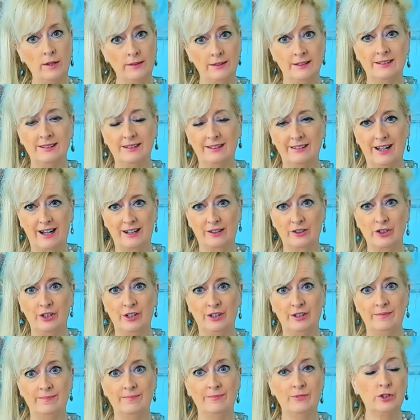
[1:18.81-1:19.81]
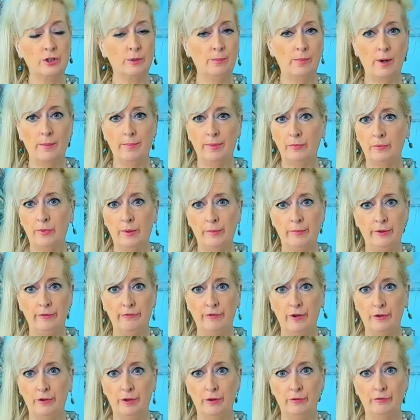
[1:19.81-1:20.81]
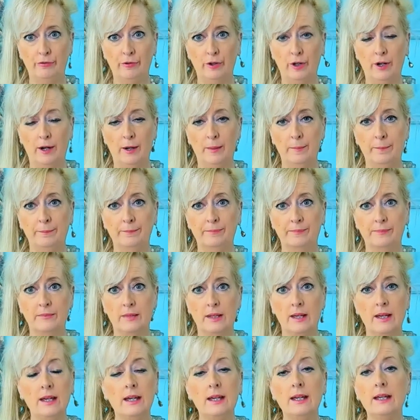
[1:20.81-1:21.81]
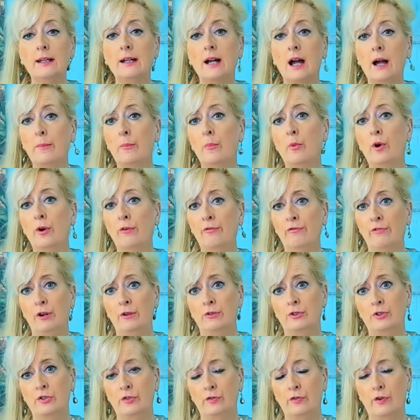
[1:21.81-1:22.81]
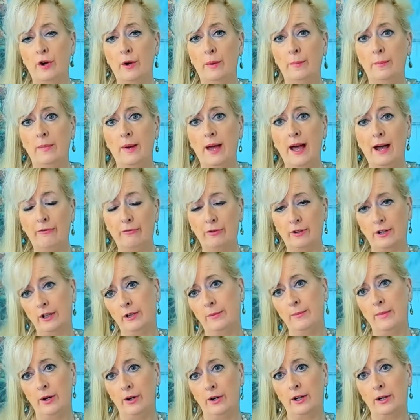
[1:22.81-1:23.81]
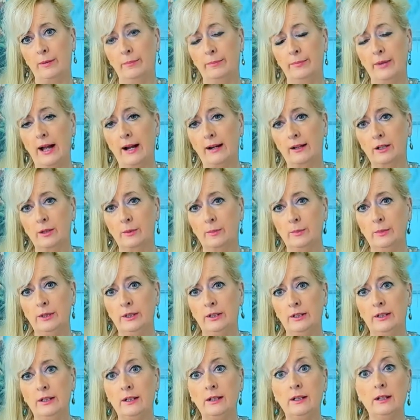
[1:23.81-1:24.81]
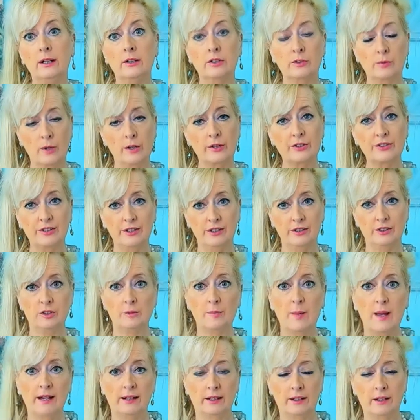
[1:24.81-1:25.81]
this election. Suburban women voted for him. He got more votes from African American, Black community, as well as the Hispanic